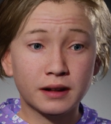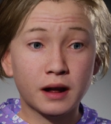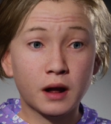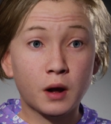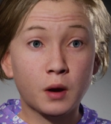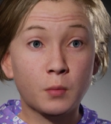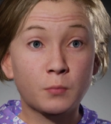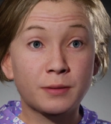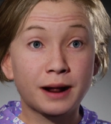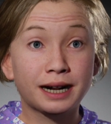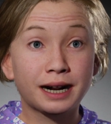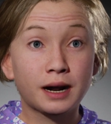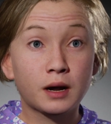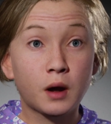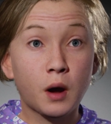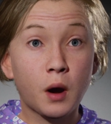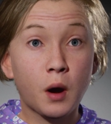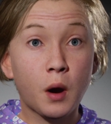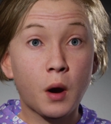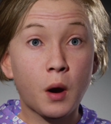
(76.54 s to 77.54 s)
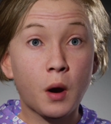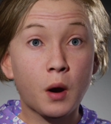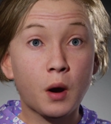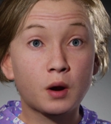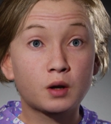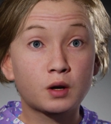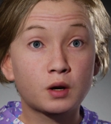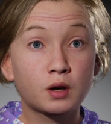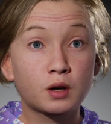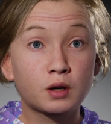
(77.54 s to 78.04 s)
Oh my
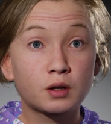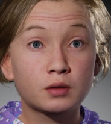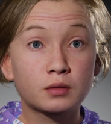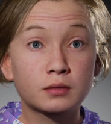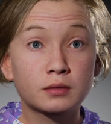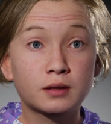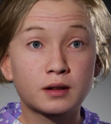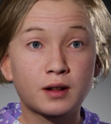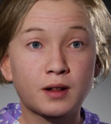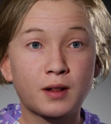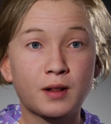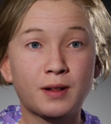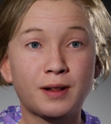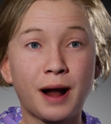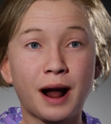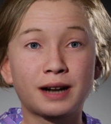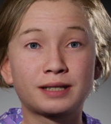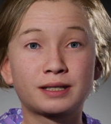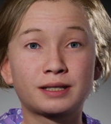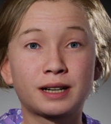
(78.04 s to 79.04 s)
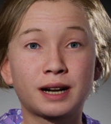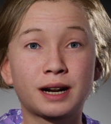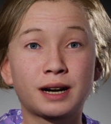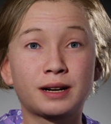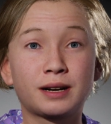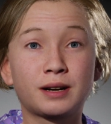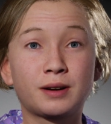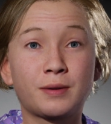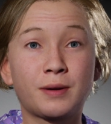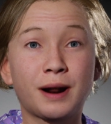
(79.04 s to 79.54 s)
god! That's
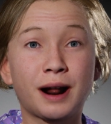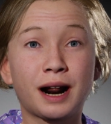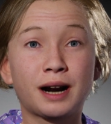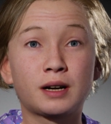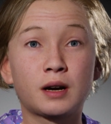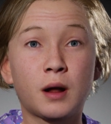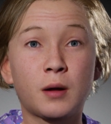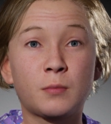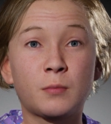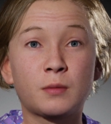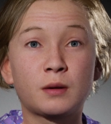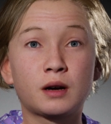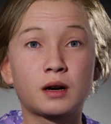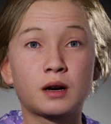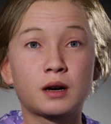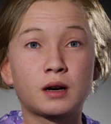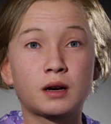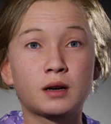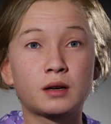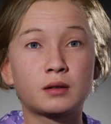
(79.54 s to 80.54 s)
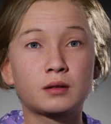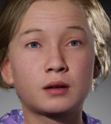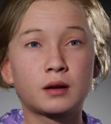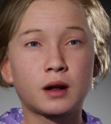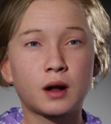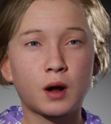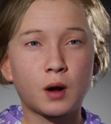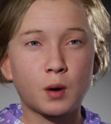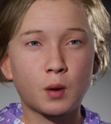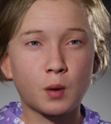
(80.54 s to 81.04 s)
incredible!
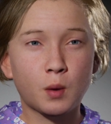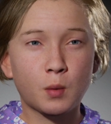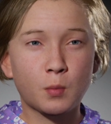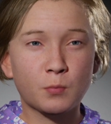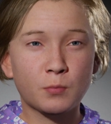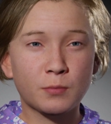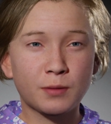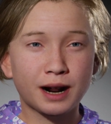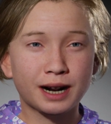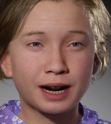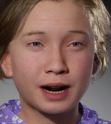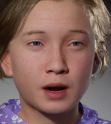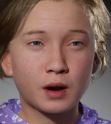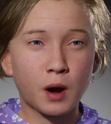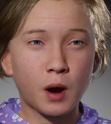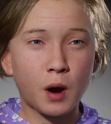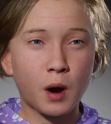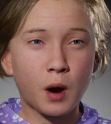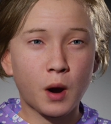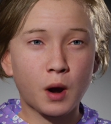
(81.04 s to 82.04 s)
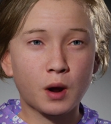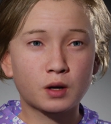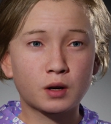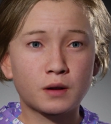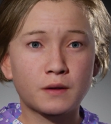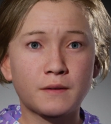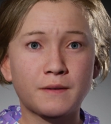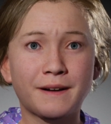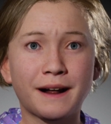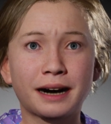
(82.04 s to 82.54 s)
Oh my god!
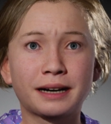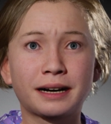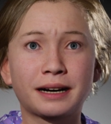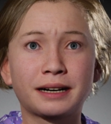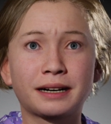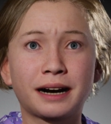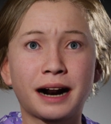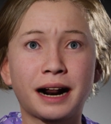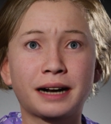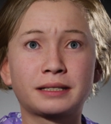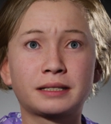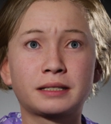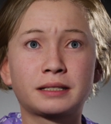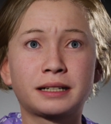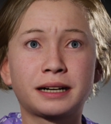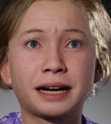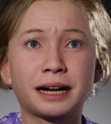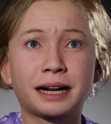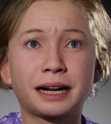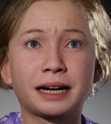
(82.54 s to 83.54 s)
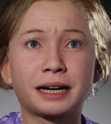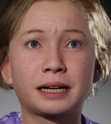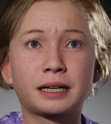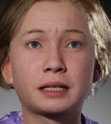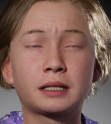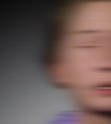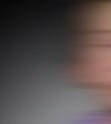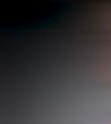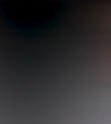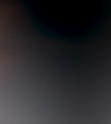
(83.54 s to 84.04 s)
Fantastic!
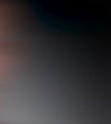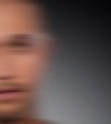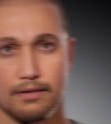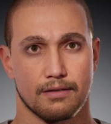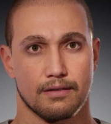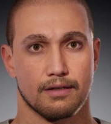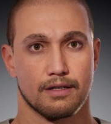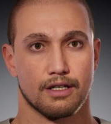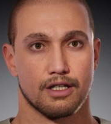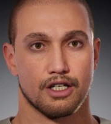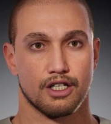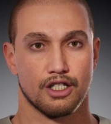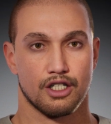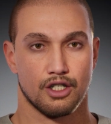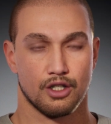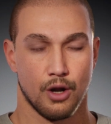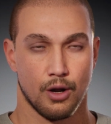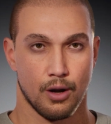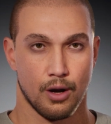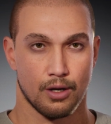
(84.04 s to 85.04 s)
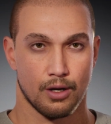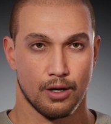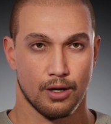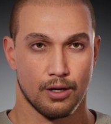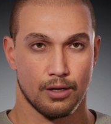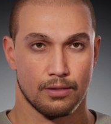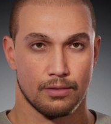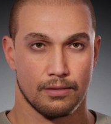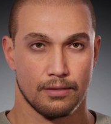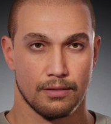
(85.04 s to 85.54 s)
Shocked.
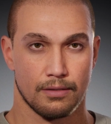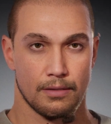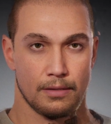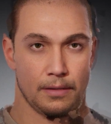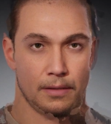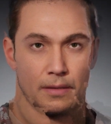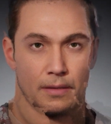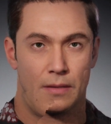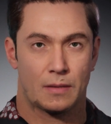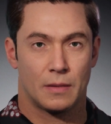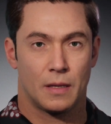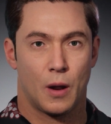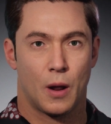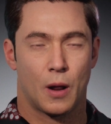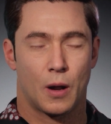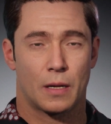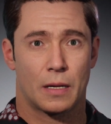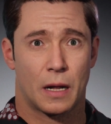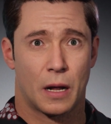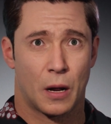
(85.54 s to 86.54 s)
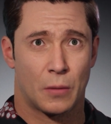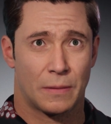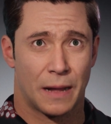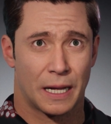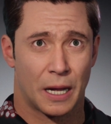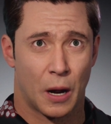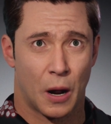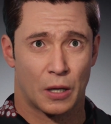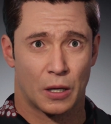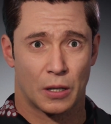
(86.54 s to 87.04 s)
Oh, oh my
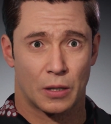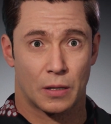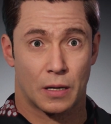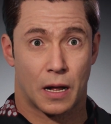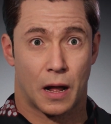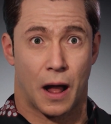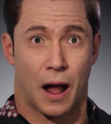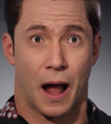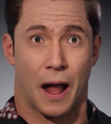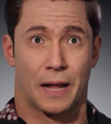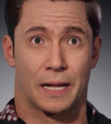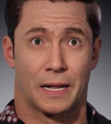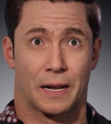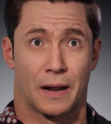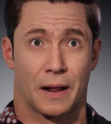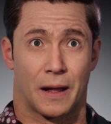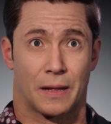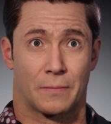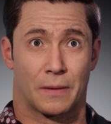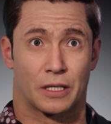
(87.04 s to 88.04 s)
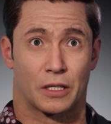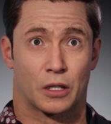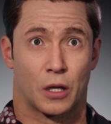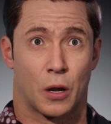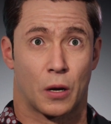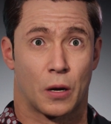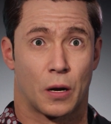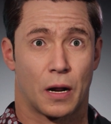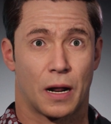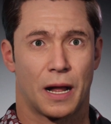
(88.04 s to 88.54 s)
god! I'm, I'm in
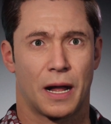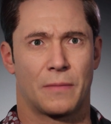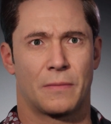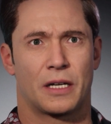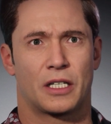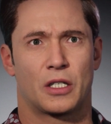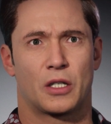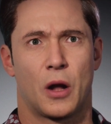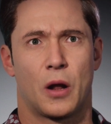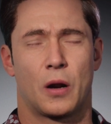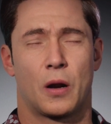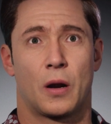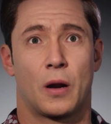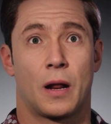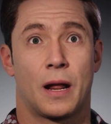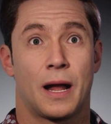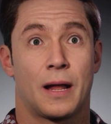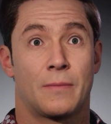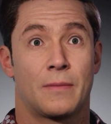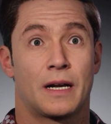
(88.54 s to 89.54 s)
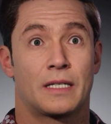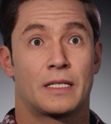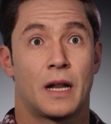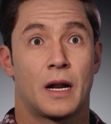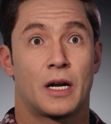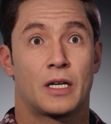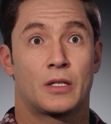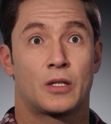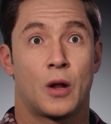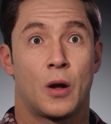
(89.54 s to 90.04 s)
shock! I'm in shock! I'm in
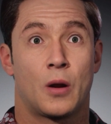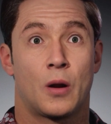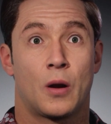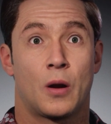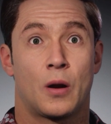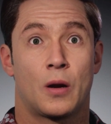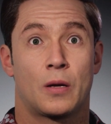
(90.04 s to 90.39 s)
such shock!